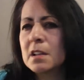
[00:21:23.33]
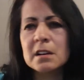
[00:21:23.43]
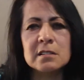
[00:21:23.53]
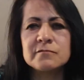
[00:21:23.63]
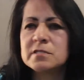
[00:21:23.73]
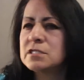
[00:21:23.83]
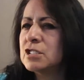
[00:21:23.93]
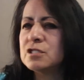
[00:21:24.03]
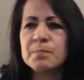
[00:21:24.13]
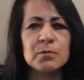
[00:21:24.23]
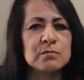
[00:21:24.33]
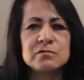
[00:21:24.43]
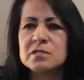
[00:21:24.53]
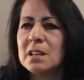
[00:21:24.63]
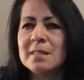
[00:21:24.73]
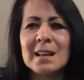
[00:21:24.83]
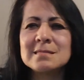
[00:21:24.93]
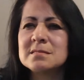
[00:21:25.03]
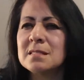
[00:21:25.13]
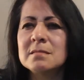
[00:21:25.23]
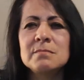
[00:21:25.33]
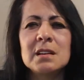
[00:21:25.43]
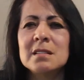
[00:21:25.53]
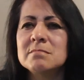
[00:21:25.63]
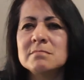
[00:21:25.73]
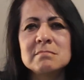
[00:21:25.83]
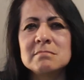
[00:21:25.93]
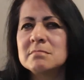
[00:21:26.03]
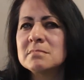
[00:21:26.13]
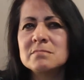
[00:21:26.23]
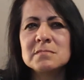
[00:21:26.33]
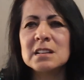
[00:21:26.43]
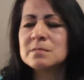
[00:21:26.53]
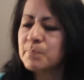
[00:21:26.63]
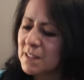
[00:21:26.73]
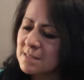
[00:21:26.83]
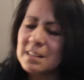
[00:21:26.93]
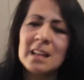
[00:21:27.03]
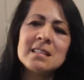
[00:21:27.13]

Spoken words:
of teaspoons and that's it. And it's because